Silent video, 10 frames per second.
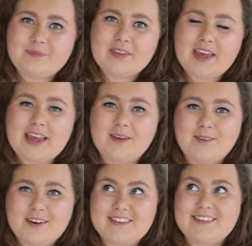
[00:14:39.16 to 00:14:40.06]
he
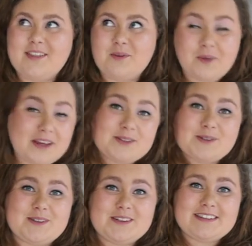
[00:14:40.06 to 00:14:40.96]
was the best
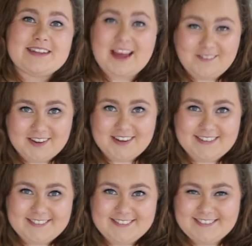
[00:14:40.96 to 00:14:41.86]
horse ever.
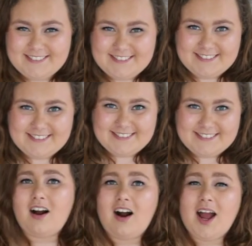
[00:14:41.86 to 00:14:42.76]

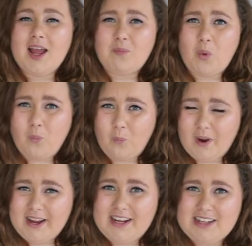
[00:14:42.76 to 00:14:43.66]
I am
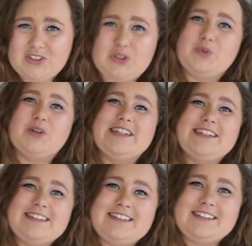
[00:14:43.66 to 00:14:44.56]
way too
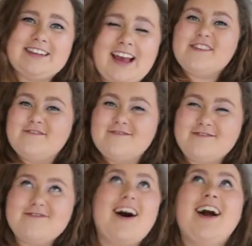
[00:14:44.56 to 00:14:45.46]
honest. And
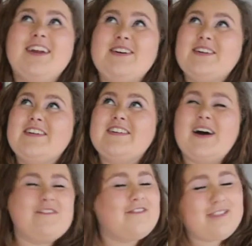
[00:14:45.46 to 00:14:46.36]

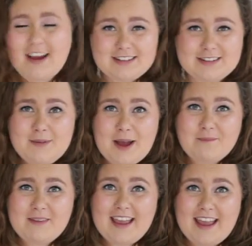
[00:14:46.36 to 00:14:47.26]
final fact
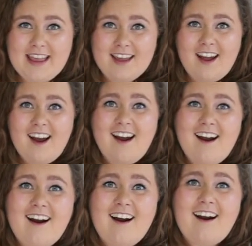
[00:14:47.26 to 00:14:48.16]
about me,
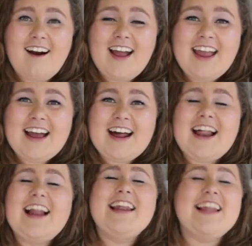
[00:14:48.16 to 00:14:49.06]
I
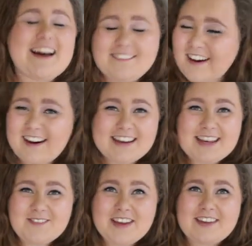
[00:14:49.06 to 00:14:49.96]
love
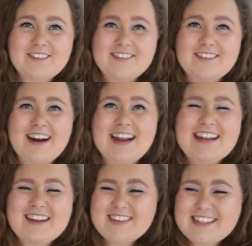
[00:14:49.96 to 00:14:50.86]
hugging people. I
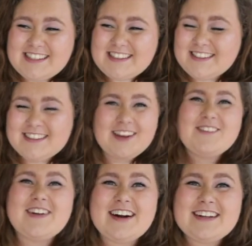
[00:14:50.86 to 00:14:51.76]
love it so
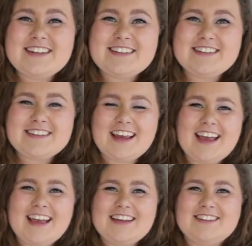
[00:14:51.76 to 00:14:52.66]
much.
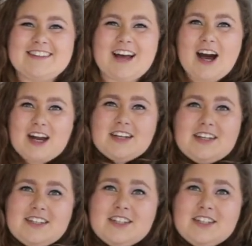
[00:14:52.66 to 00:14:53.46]
Just hug,